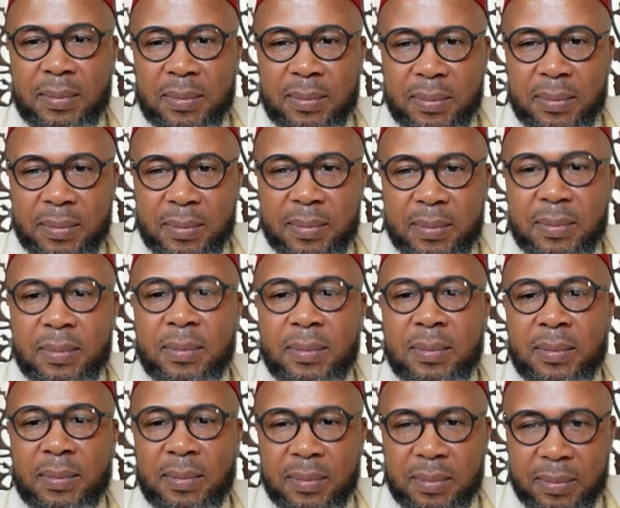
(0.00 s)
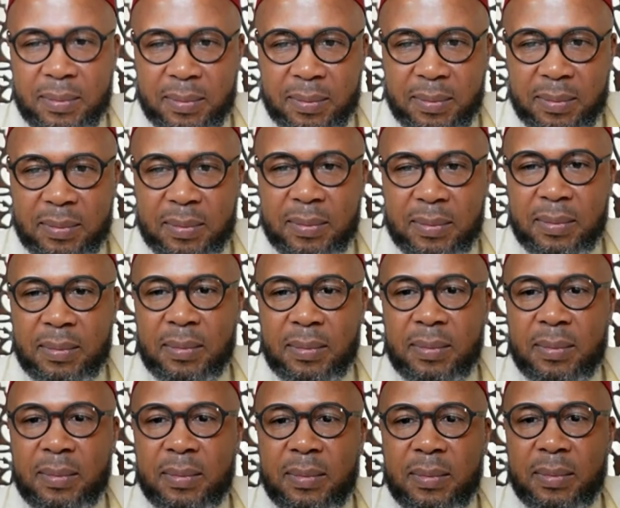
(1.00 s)

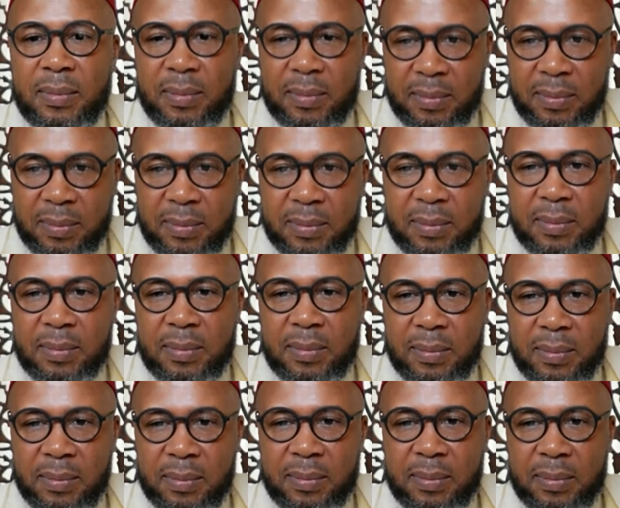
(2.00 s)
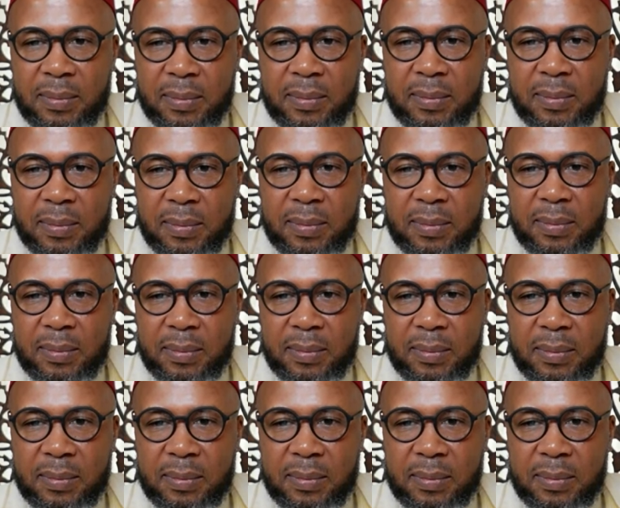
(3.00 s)
This person isn't speaking.